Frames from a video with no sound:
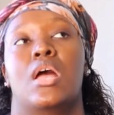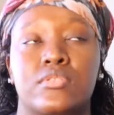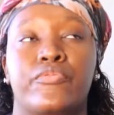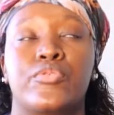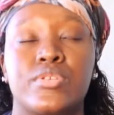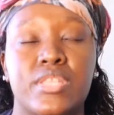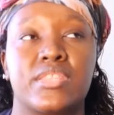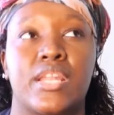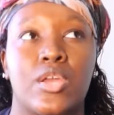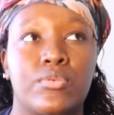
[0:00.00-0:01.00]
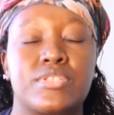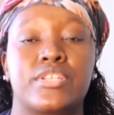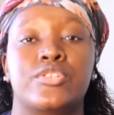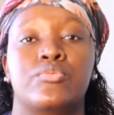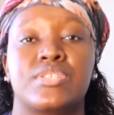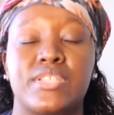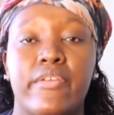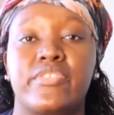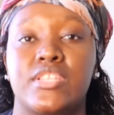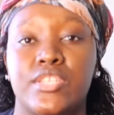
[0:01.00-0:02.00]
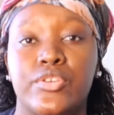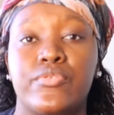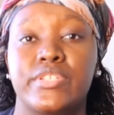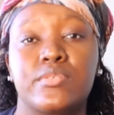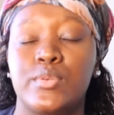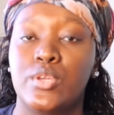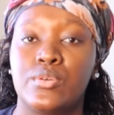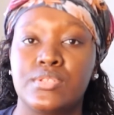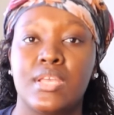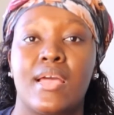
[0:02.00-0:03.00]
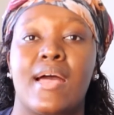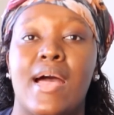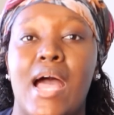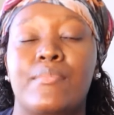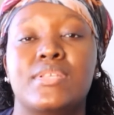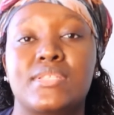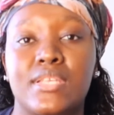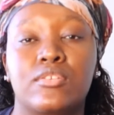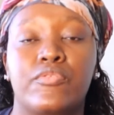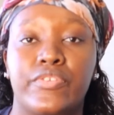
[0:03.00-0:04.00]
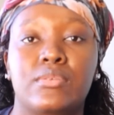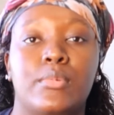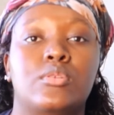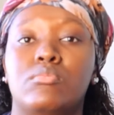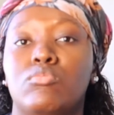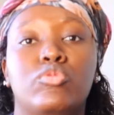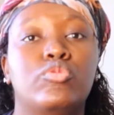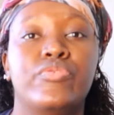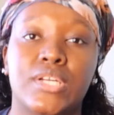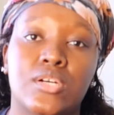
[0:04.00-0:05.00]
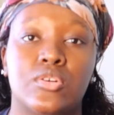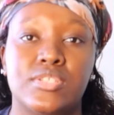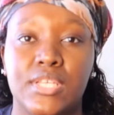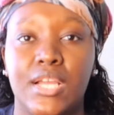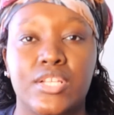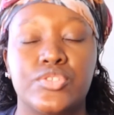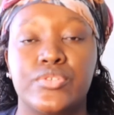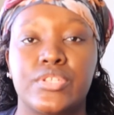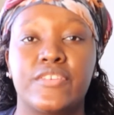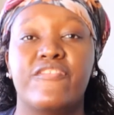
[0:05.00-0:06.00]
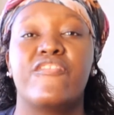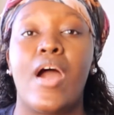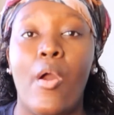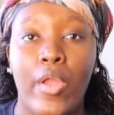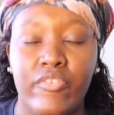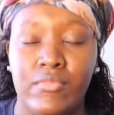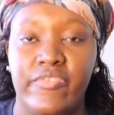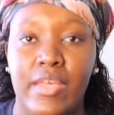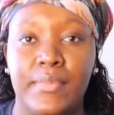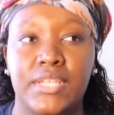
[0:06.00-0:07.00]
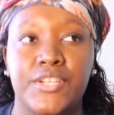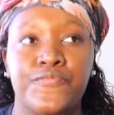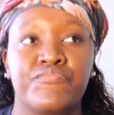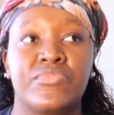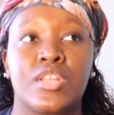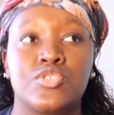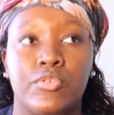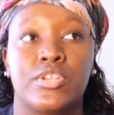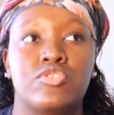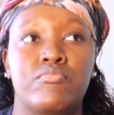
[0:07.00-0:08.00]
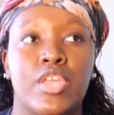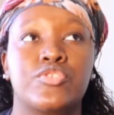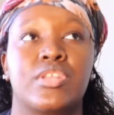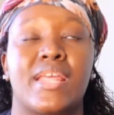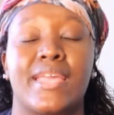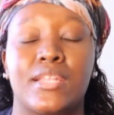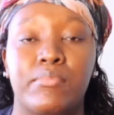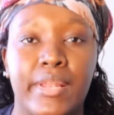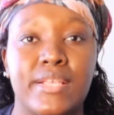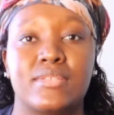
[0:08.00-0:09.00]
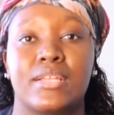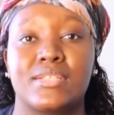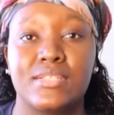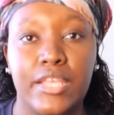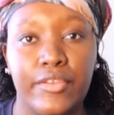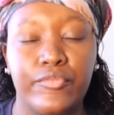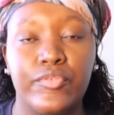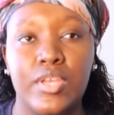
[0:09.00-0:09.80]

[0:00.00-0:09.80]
The first thing that I considered was safety and security, because I'm a single female moving across the country far away from my family. So I wanted to make sure that I get a place that is safe